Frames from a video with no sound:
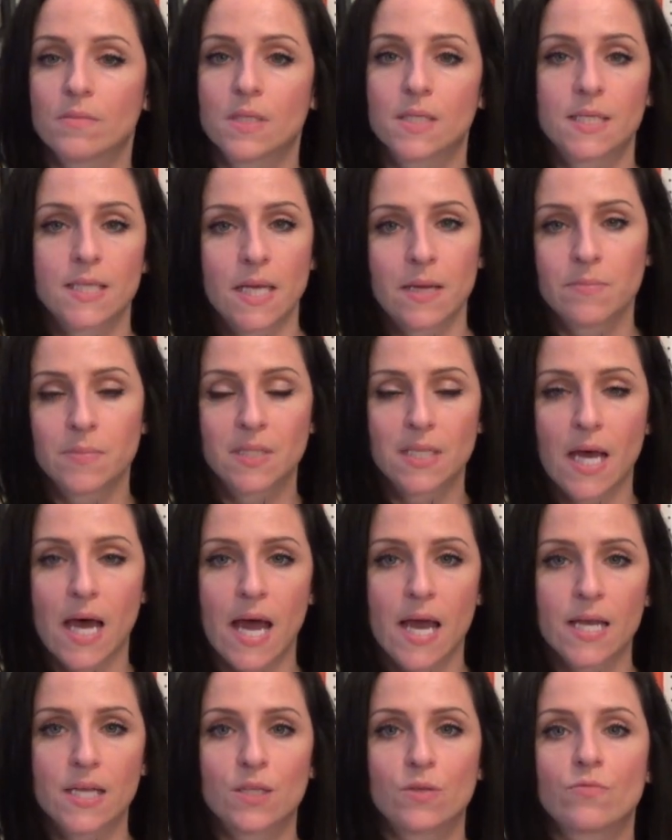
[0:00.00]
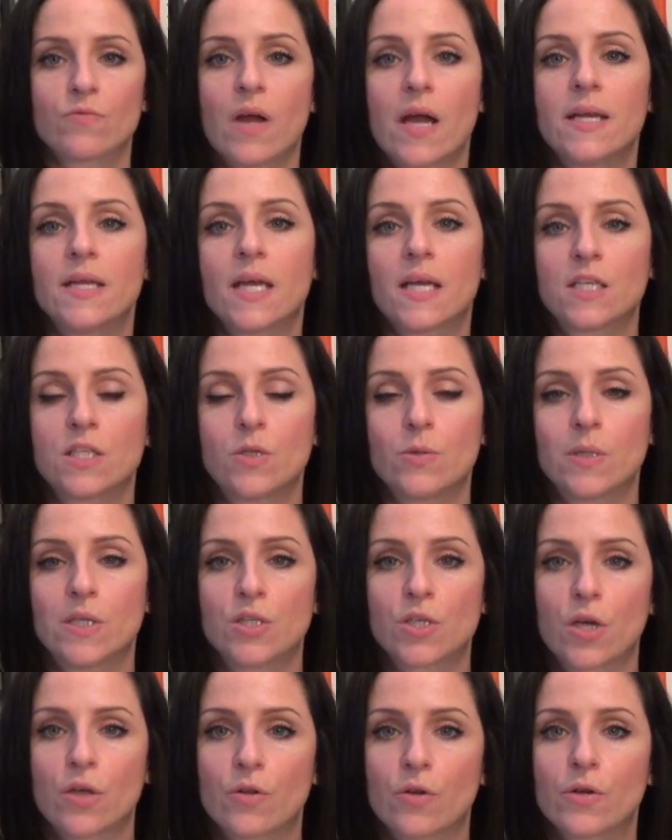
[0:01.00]
the same size right next to
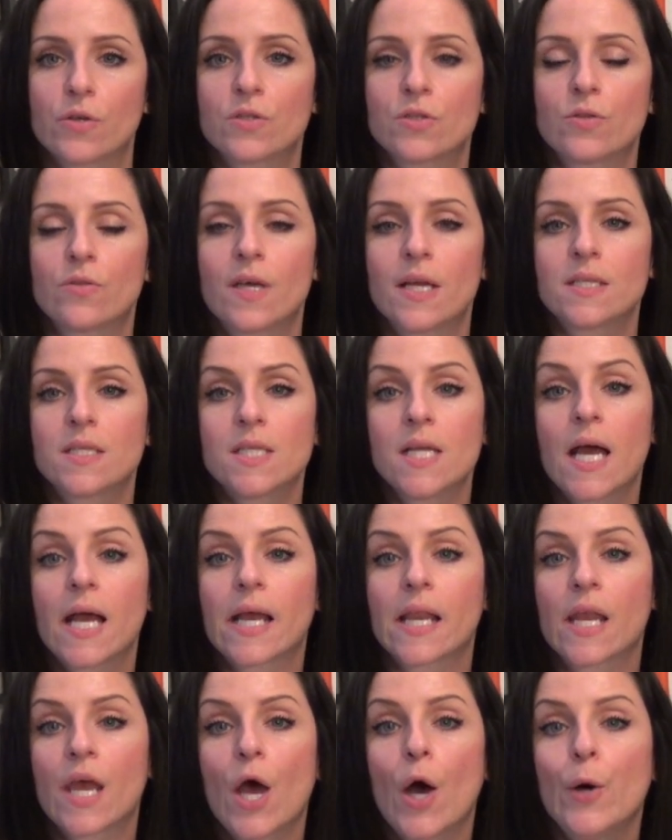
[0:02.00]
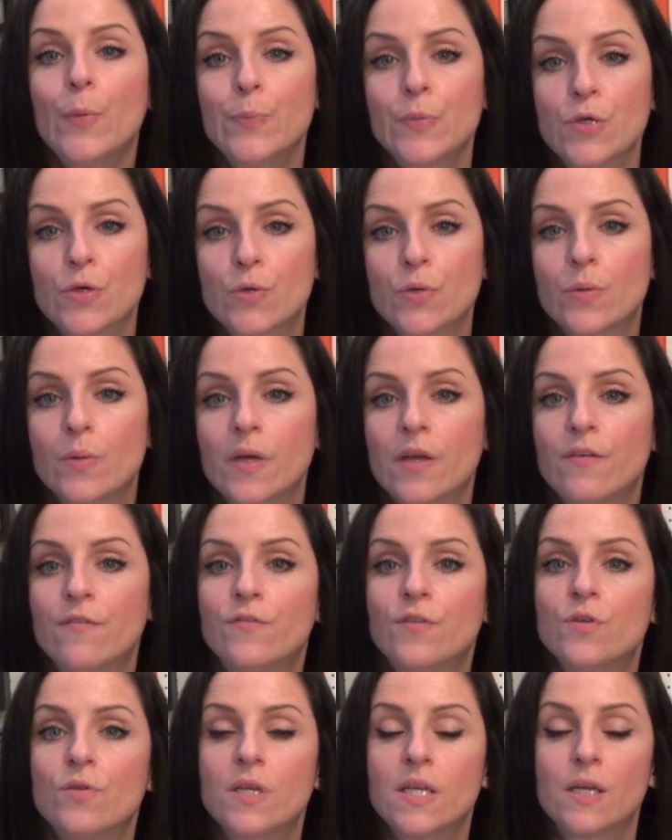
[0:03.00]
each other. So that's not going to help you
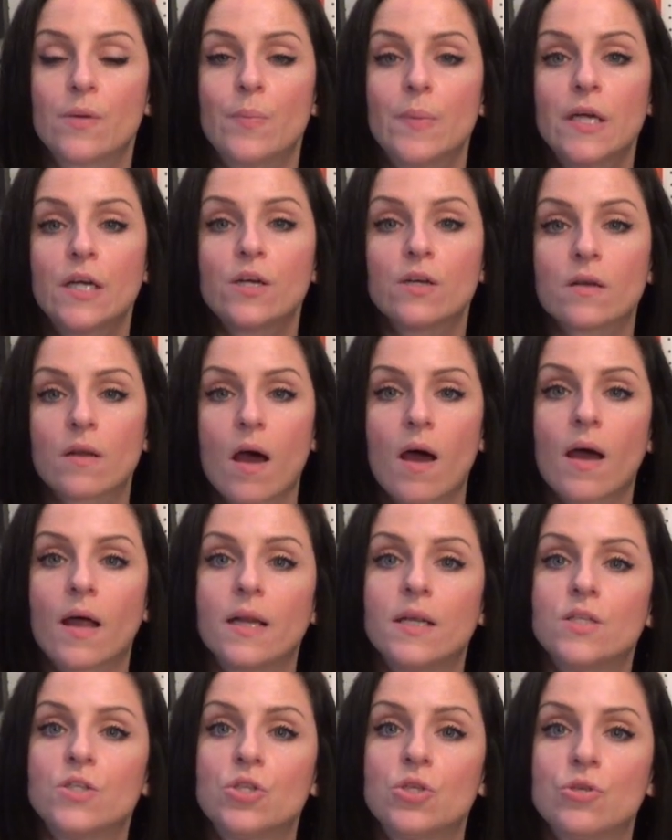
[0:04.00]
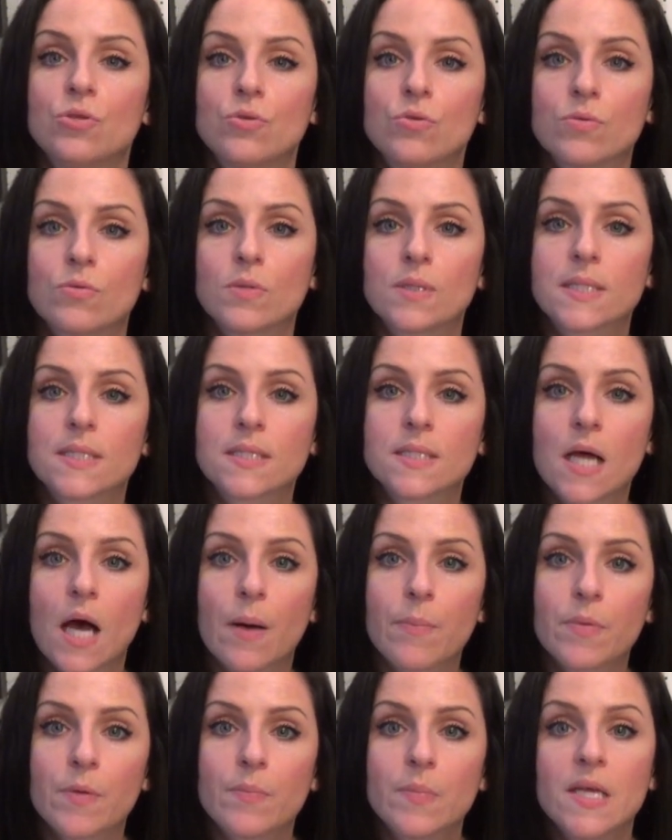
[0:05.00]
if you need a bigger knot to
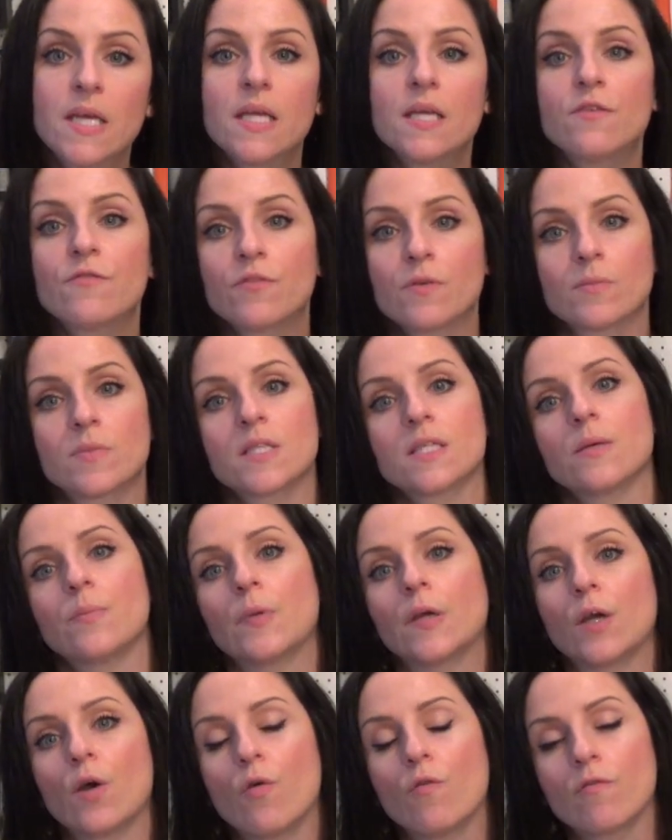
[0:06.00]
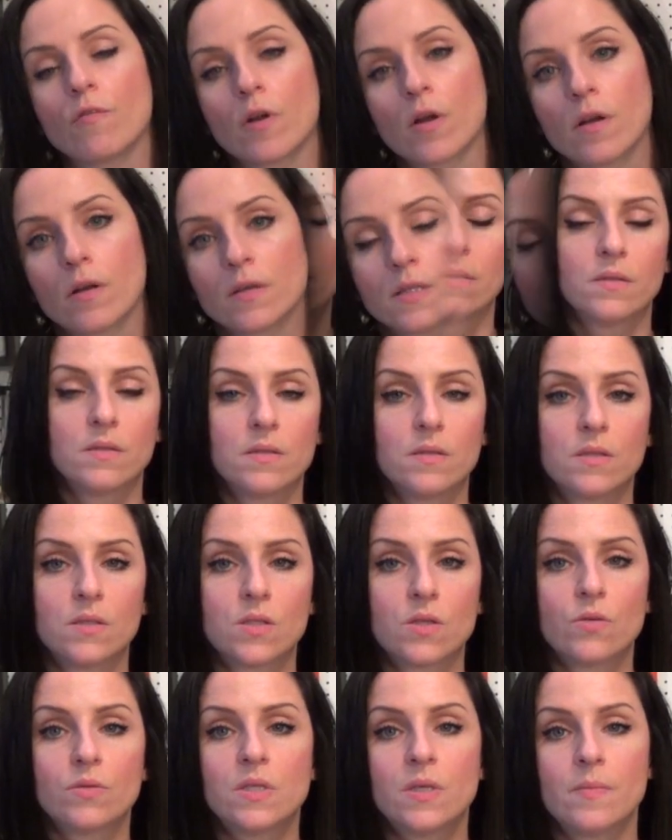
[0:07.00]
stop a bead from slipping over.
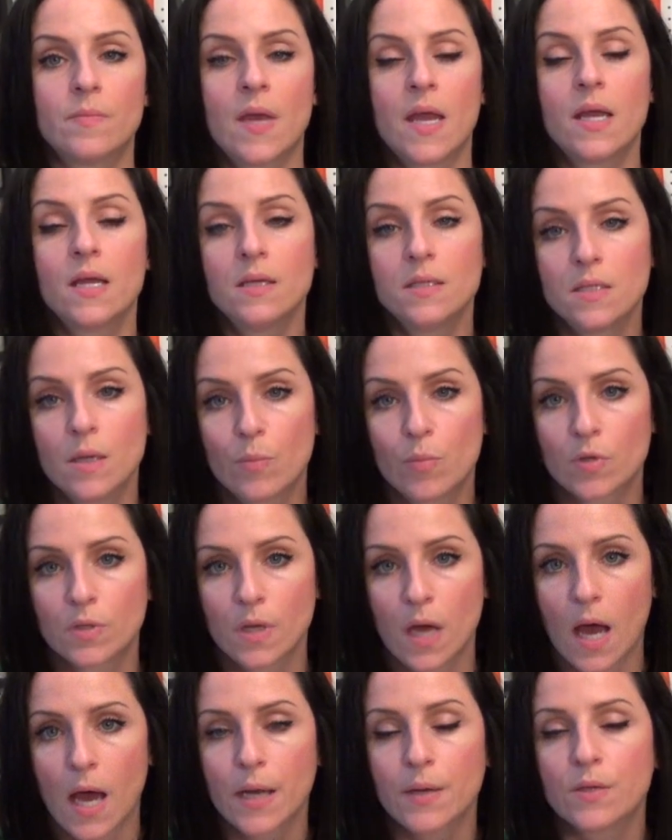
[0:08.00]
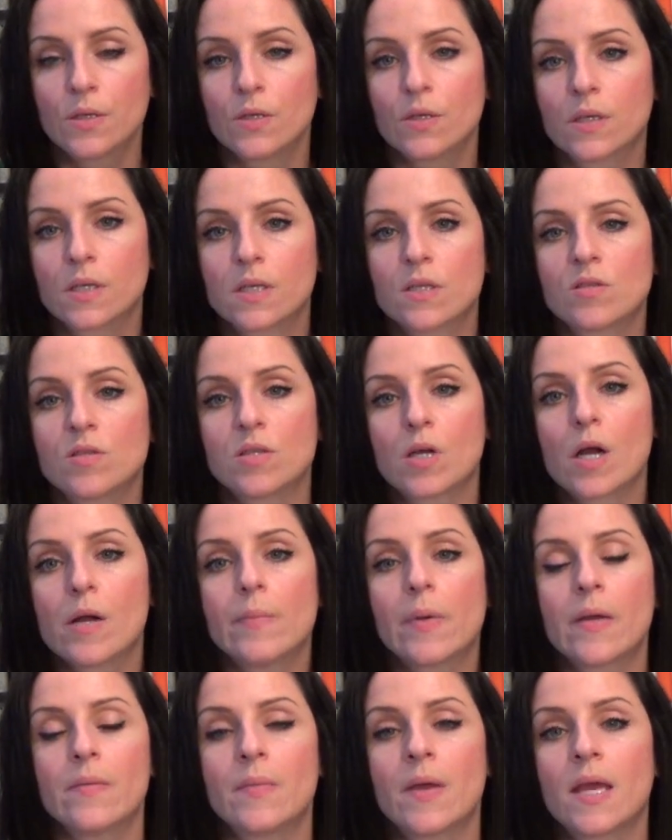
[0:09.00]
So to make a double knot, you're going to start by